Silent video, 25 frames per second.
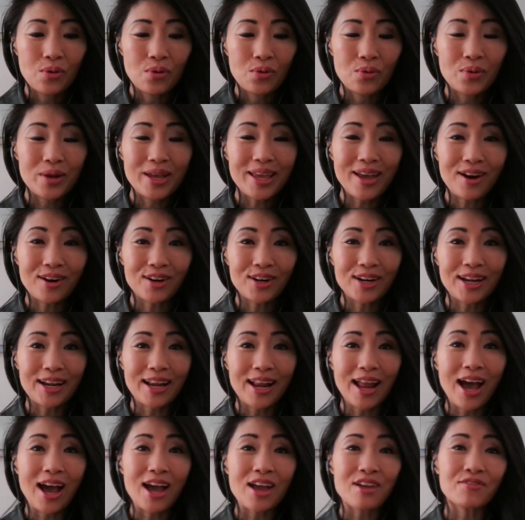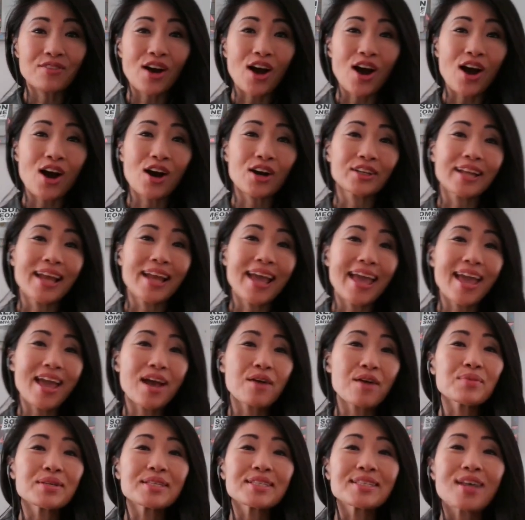we are live on
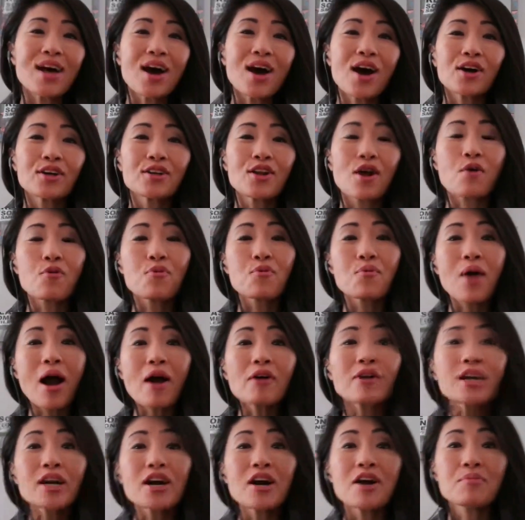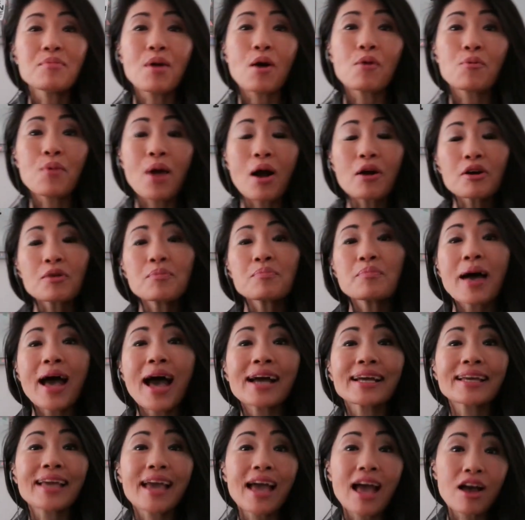Amazon. Welcome
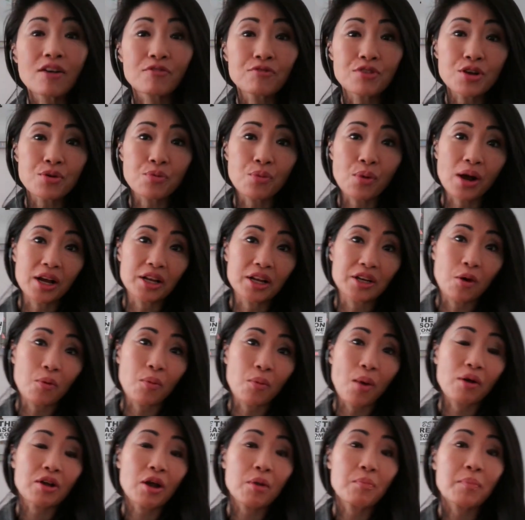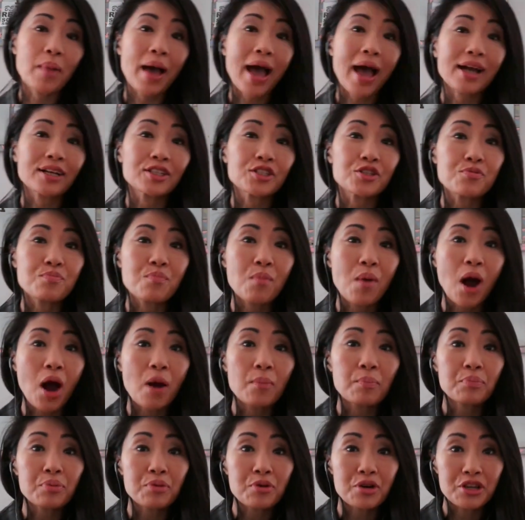back, everyone. Welcome back to
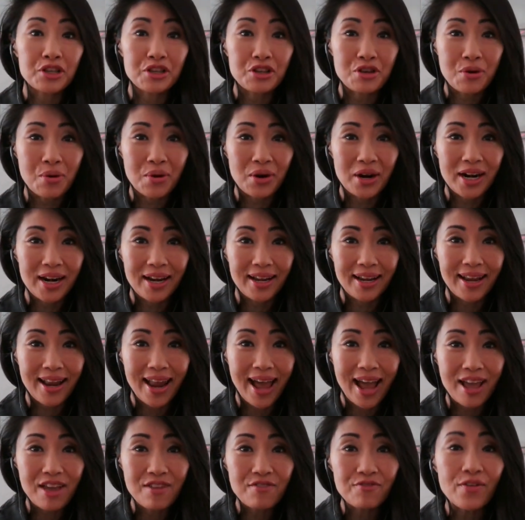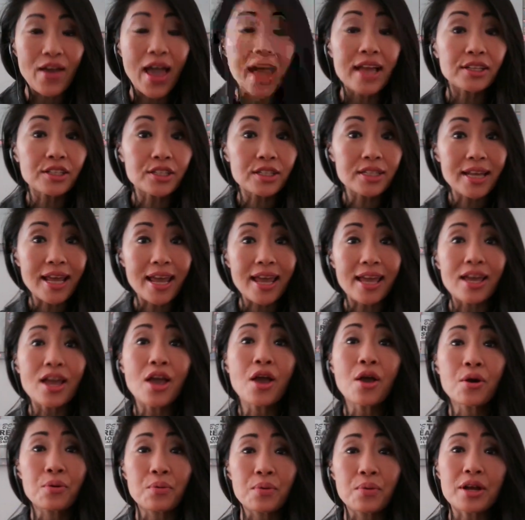Mompreneur Life. And today
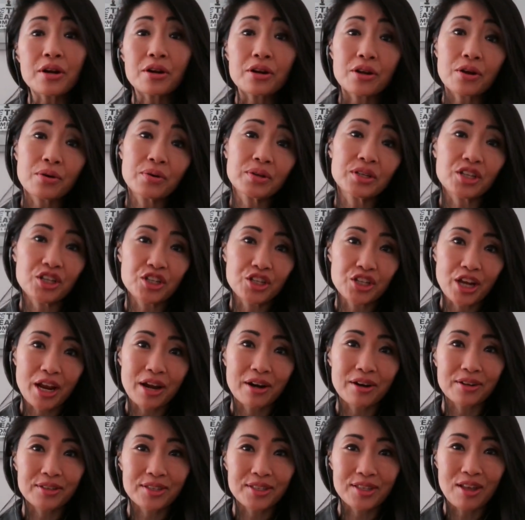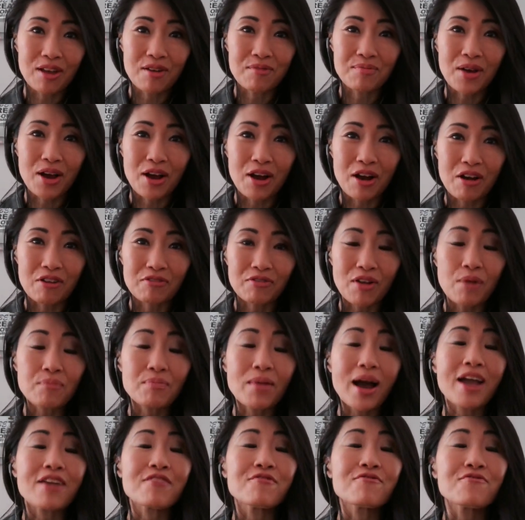we are going to share some of
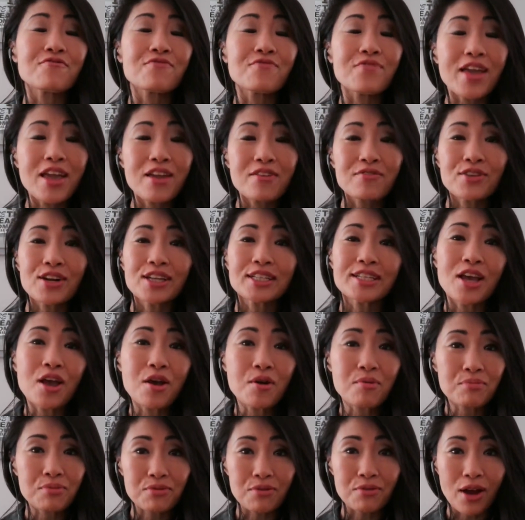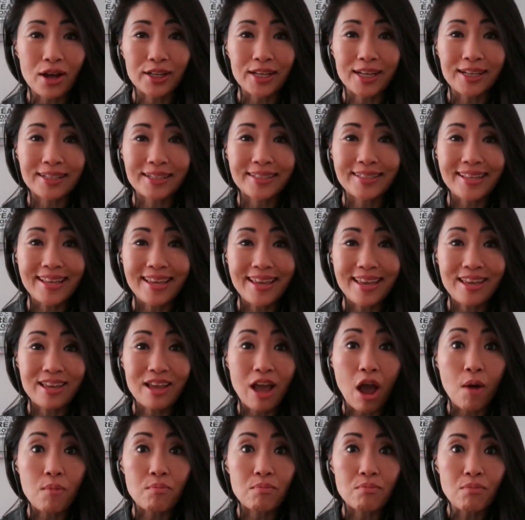my favorite products
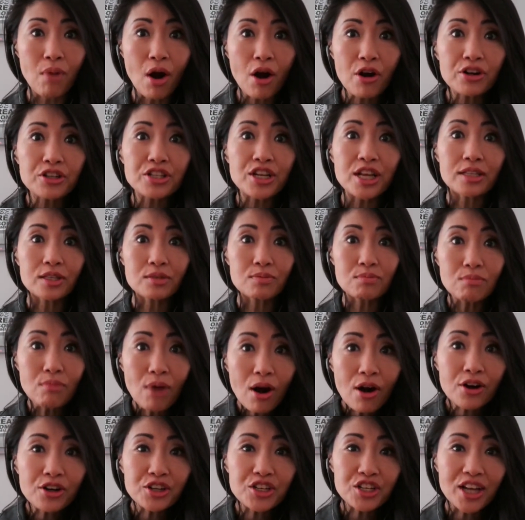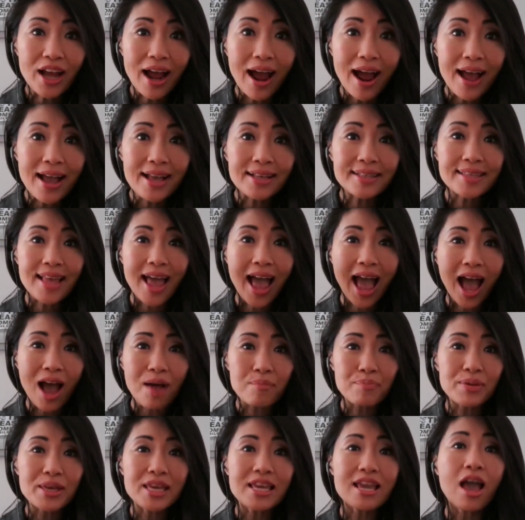in March. It's March, guys.
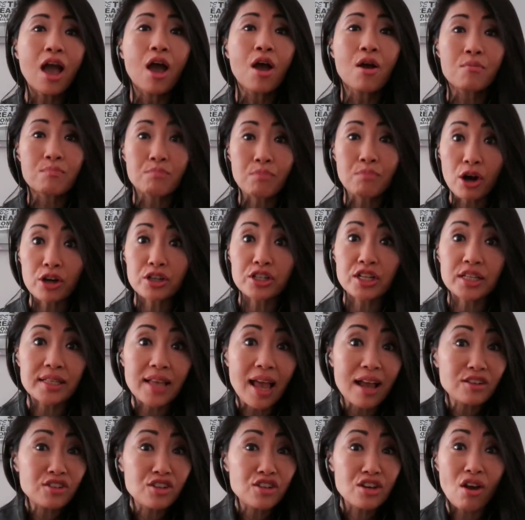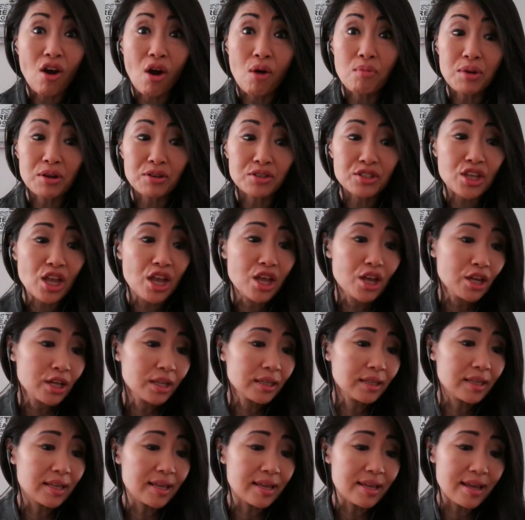Happy March. It's actually almost
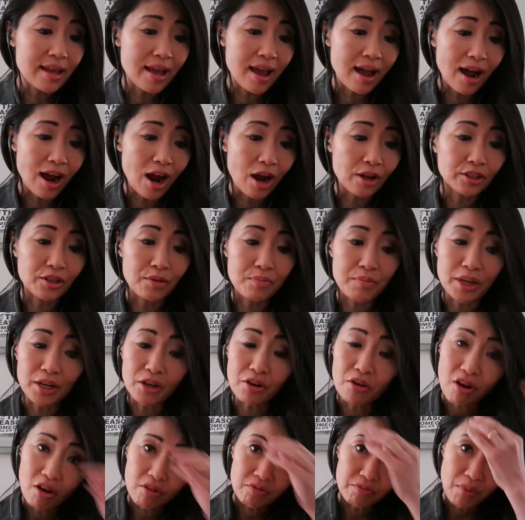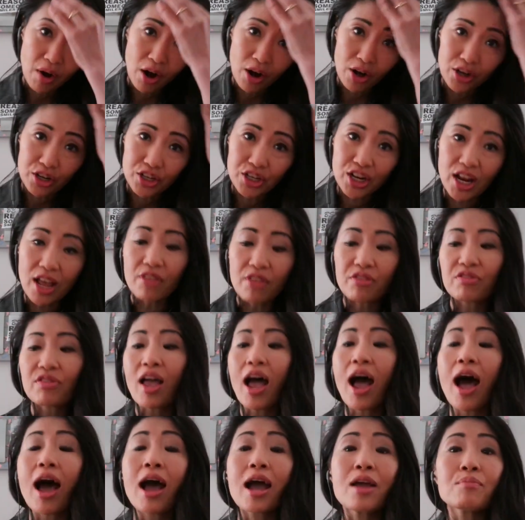the middle of March.
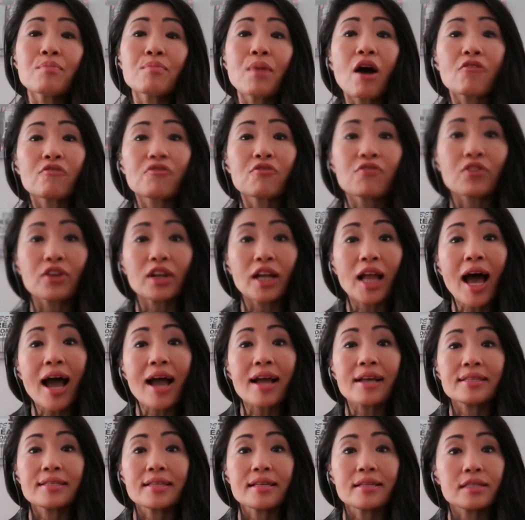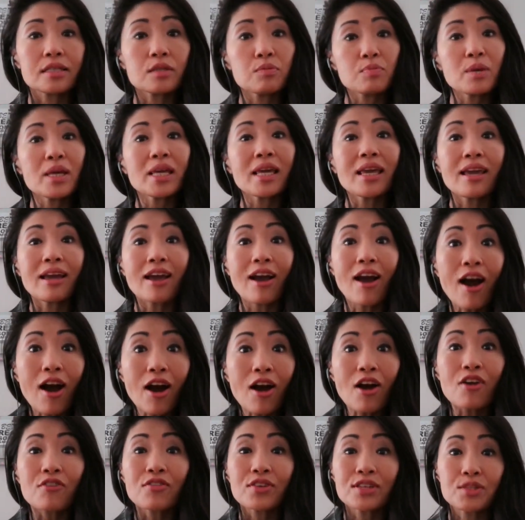Time flies. And speaking
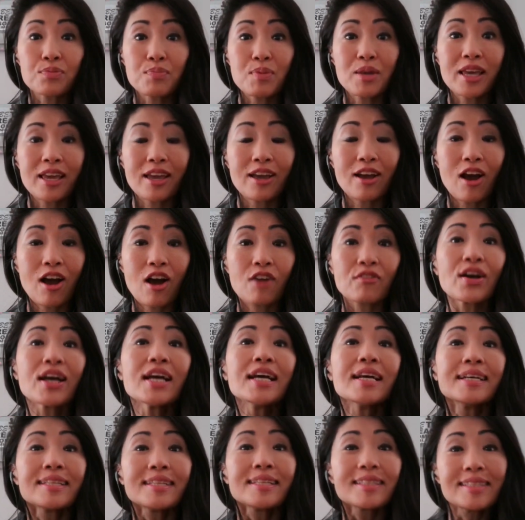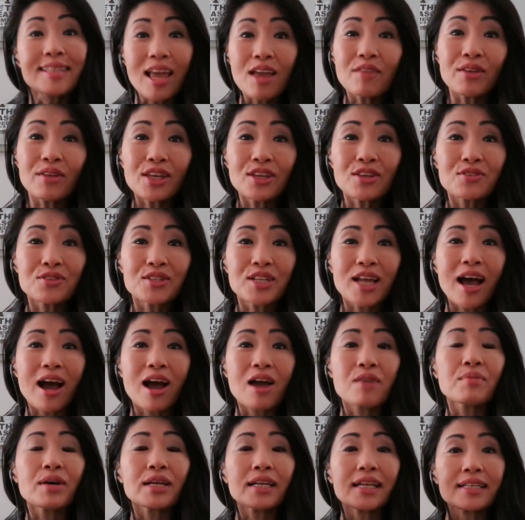of saving you
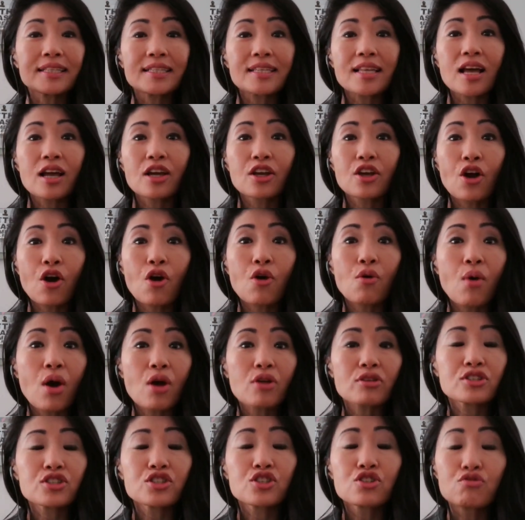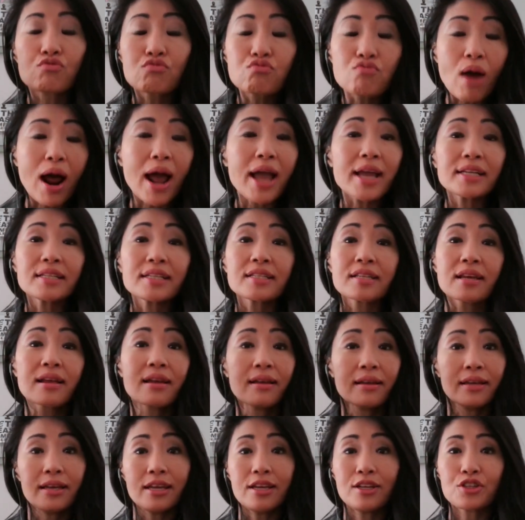time, let's go right
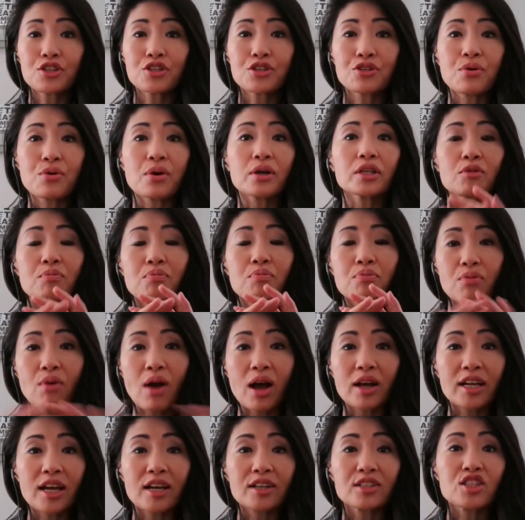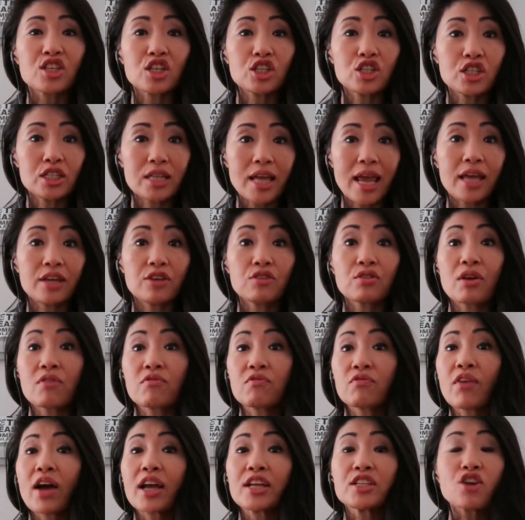into the products today. You
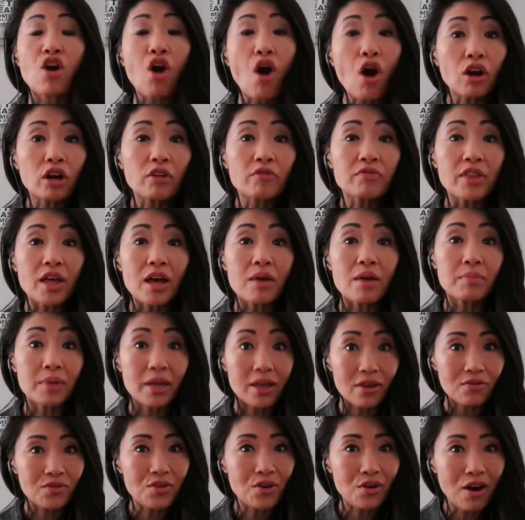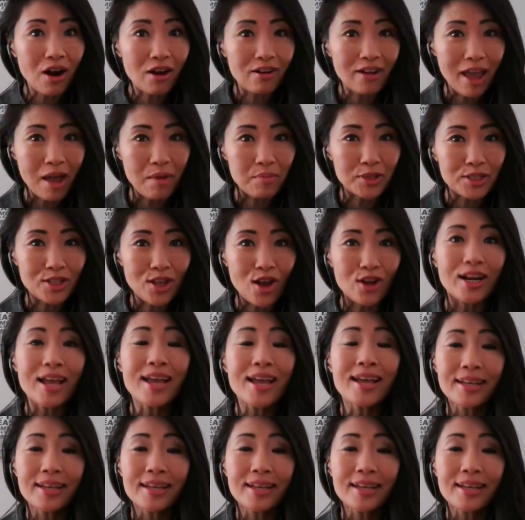can find all of them if you're on Amazon